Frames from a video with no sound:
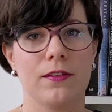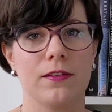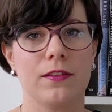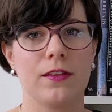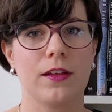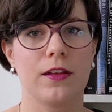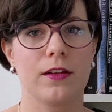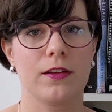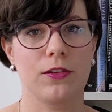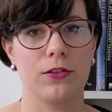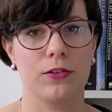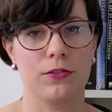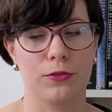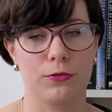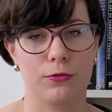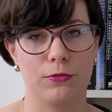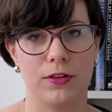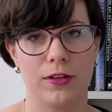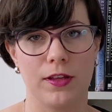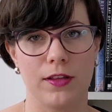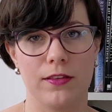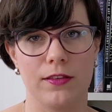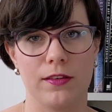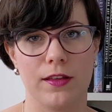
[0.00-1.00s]
the
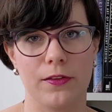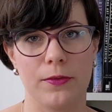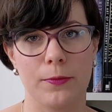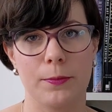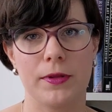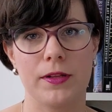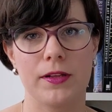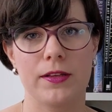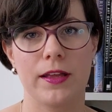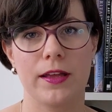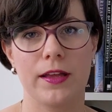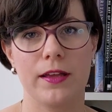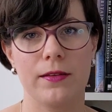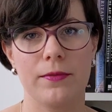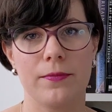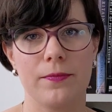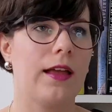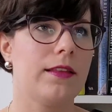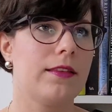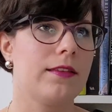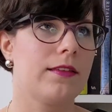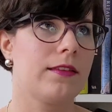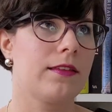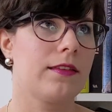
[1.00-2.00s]
consultant does per day.
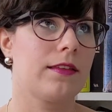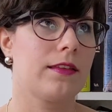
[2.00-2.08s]
And